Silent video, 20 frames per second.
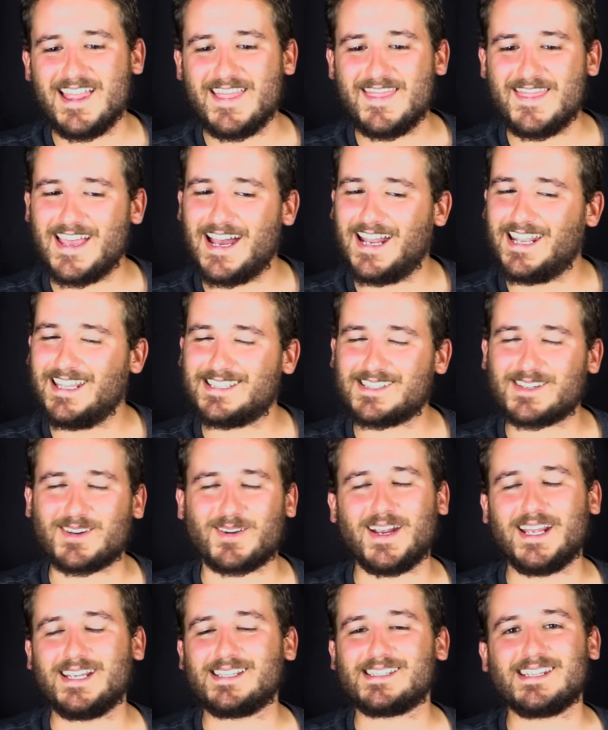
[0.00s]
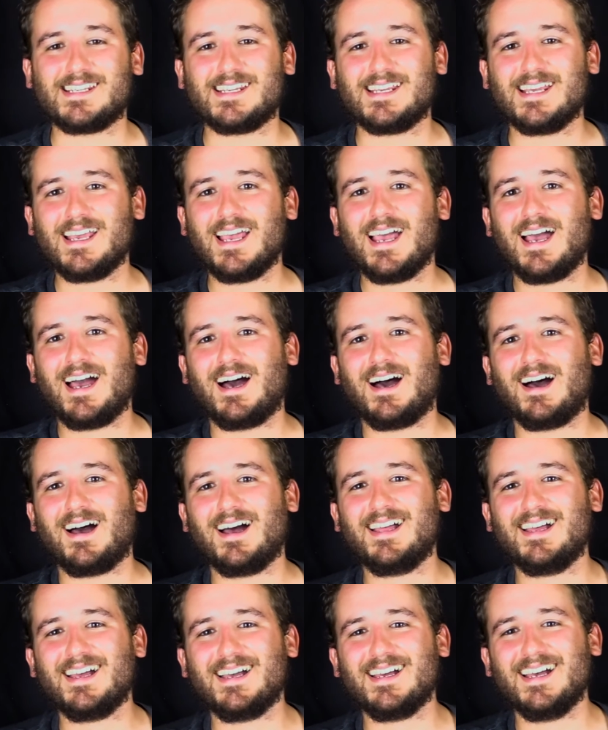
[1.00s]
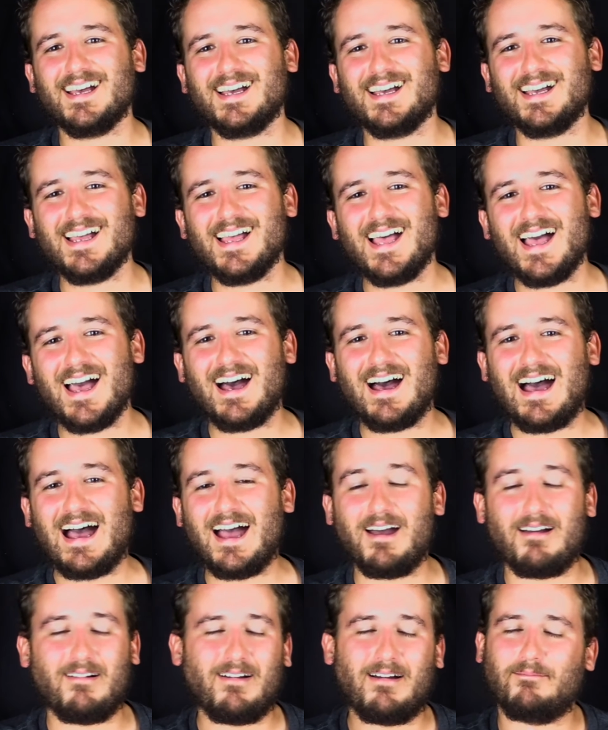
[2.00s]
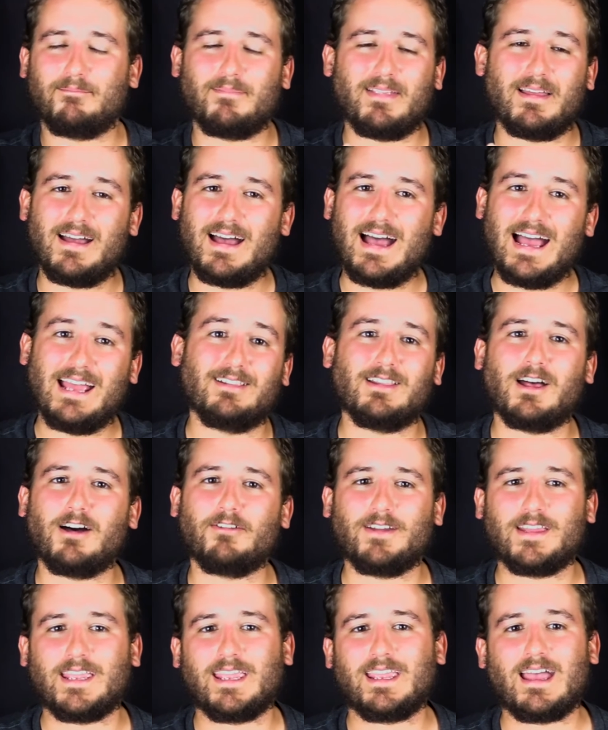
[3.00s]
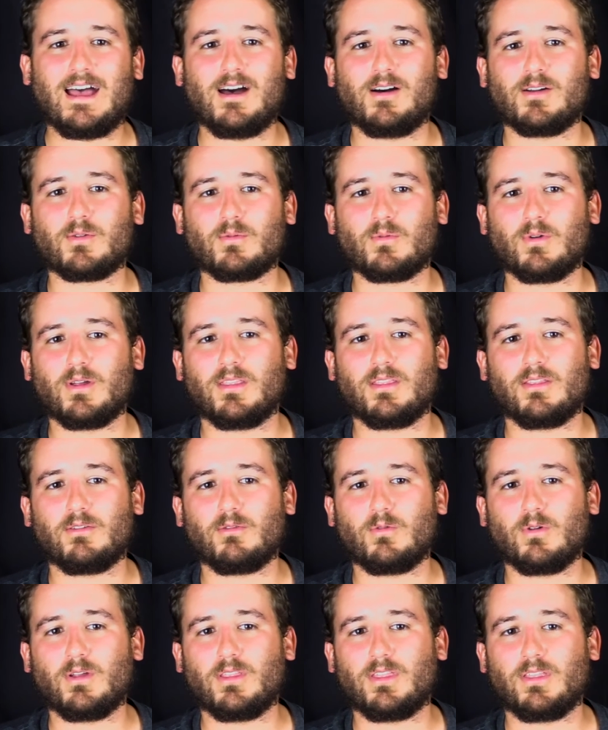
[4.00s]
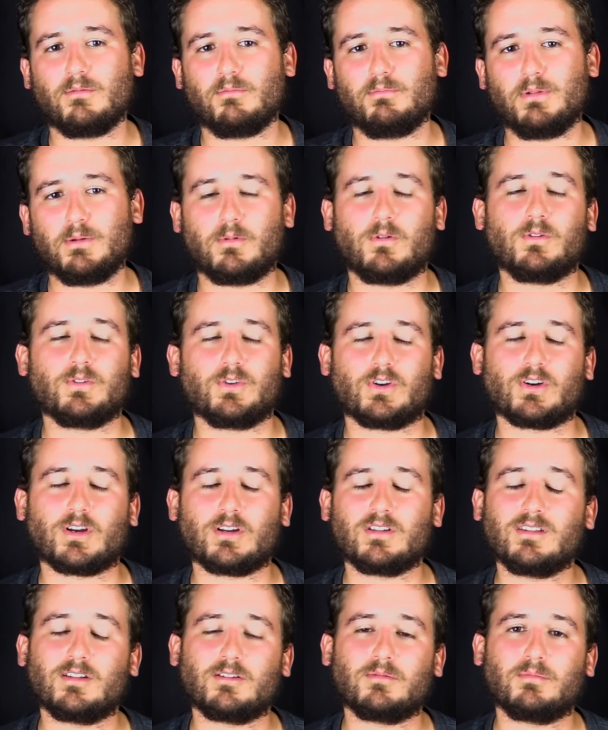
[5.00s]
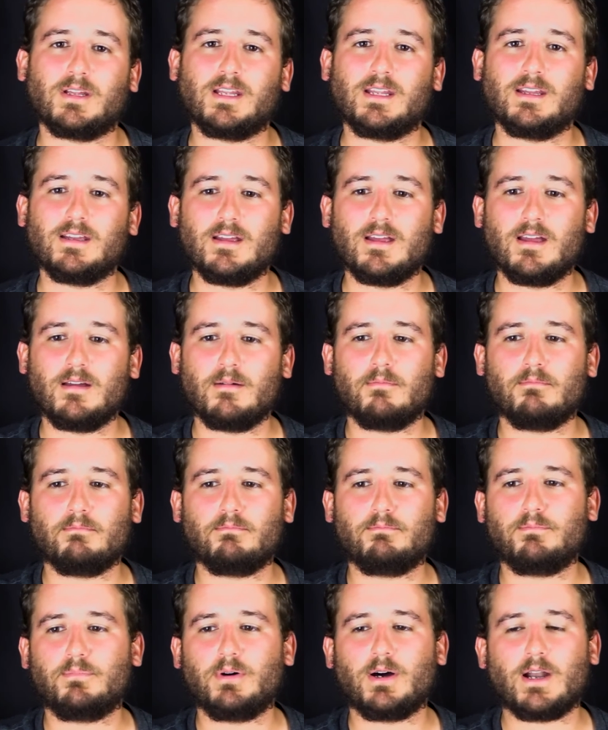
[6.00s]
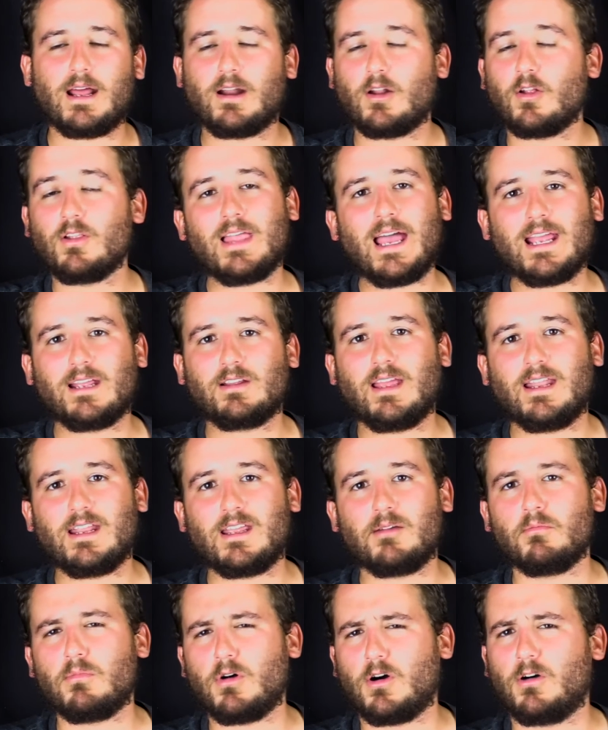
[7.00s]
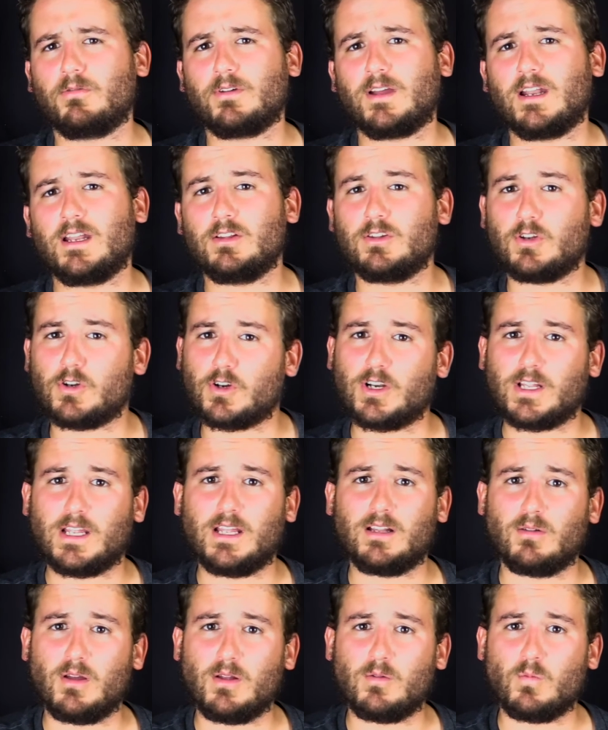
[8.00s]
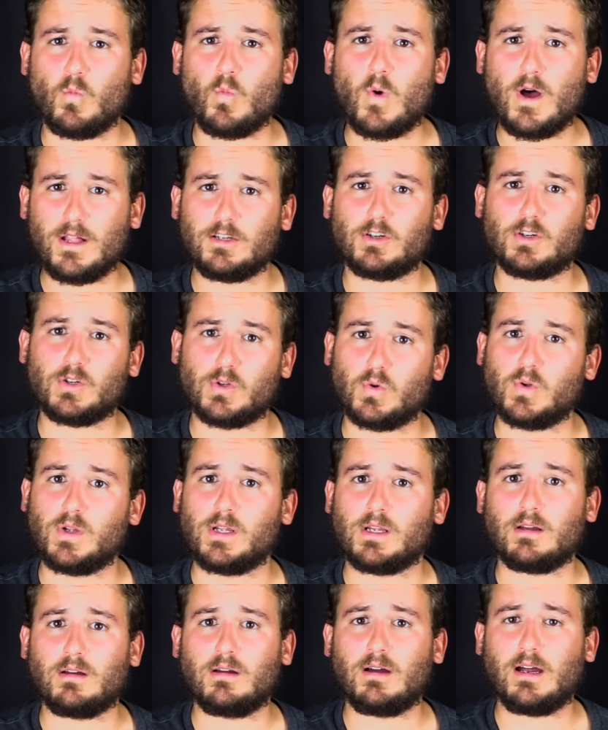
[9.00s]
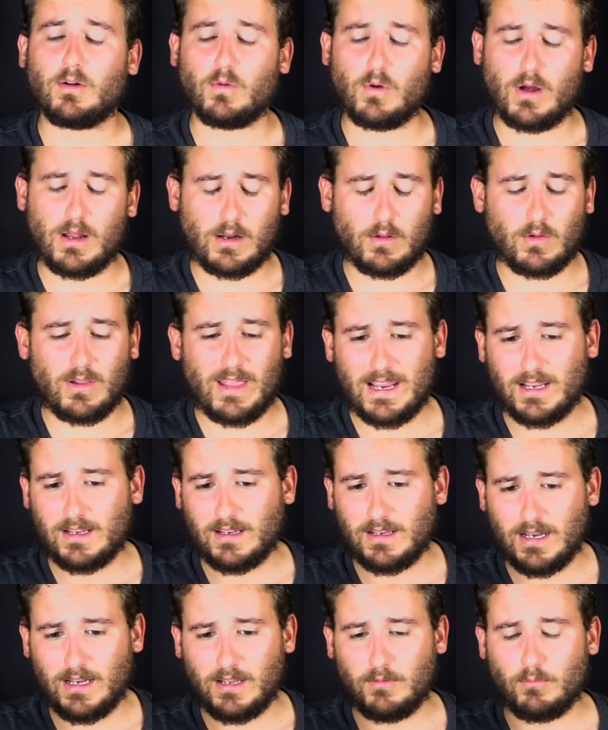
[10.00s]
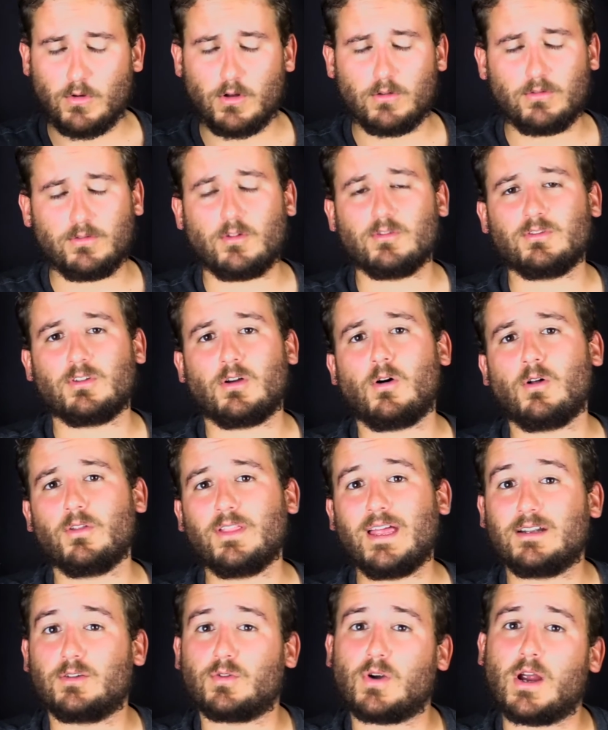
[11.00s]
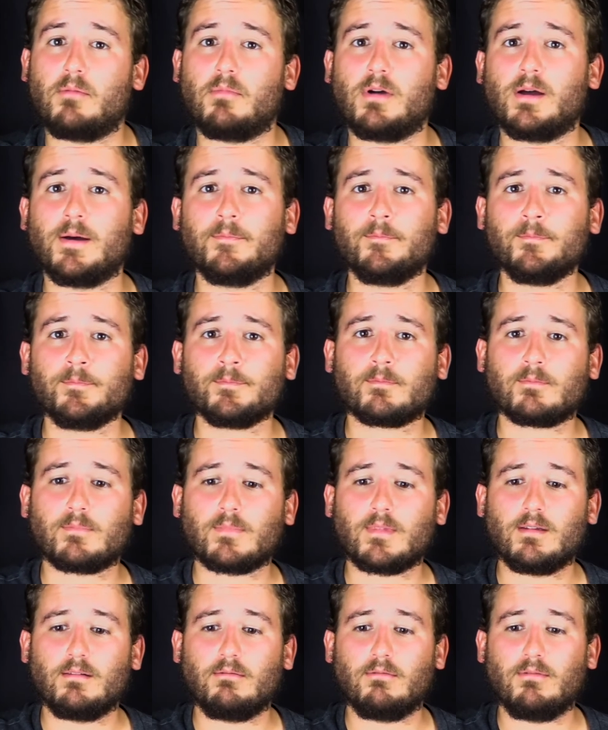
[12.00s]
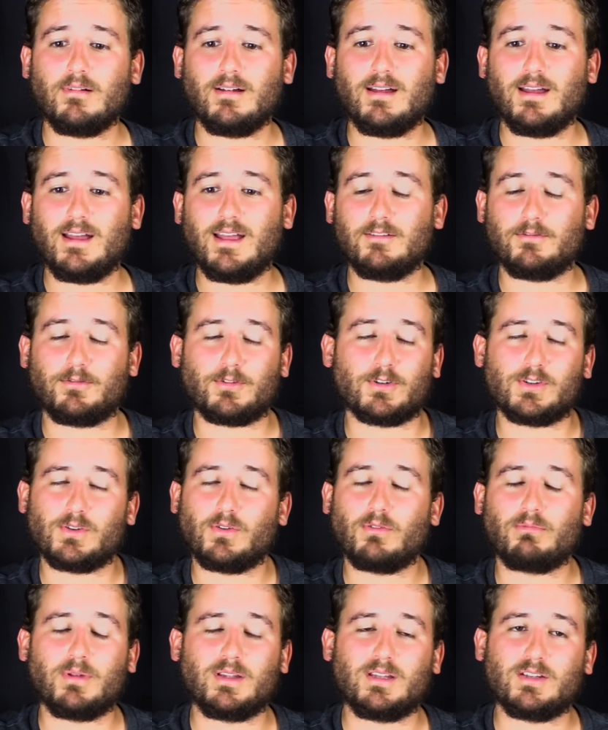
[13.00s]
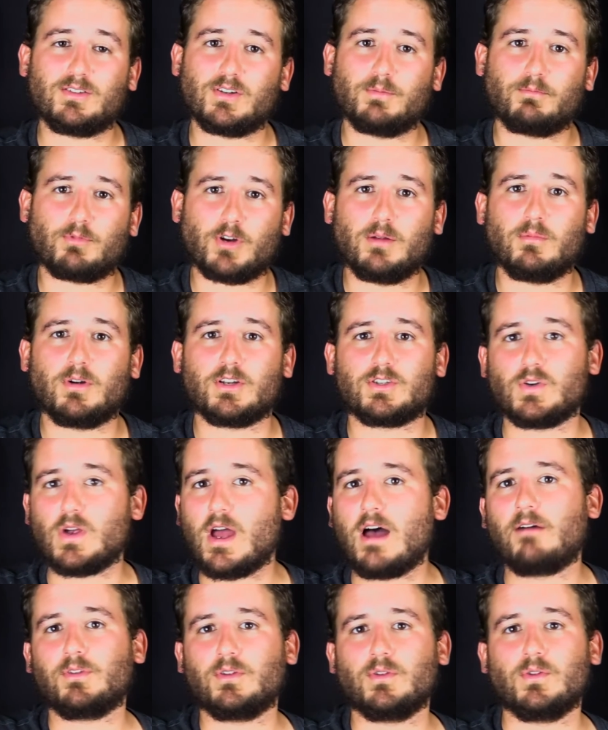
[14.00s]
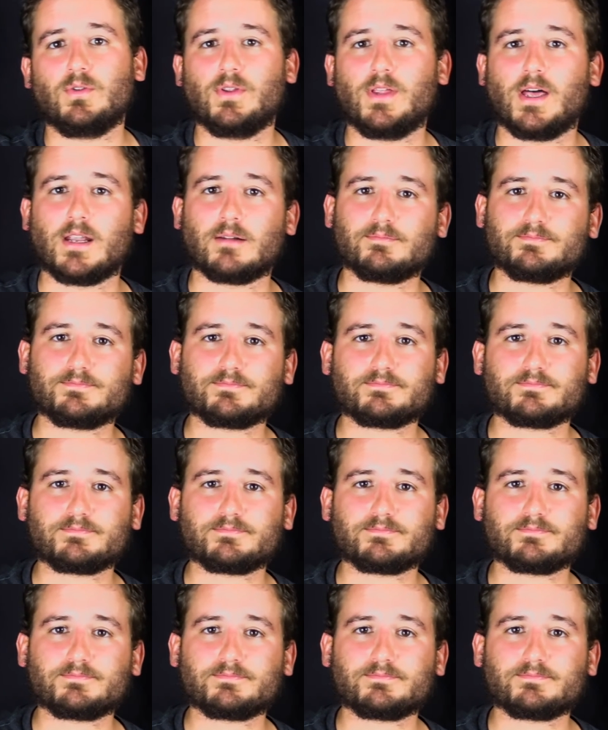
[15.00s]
That is crazy. I I love hanging out with people younger than me, but I don't like getting involved, getting dirty in what they're doing. I don't like getting involved in all that drama. And for youth ministry, pretty much you have to do that.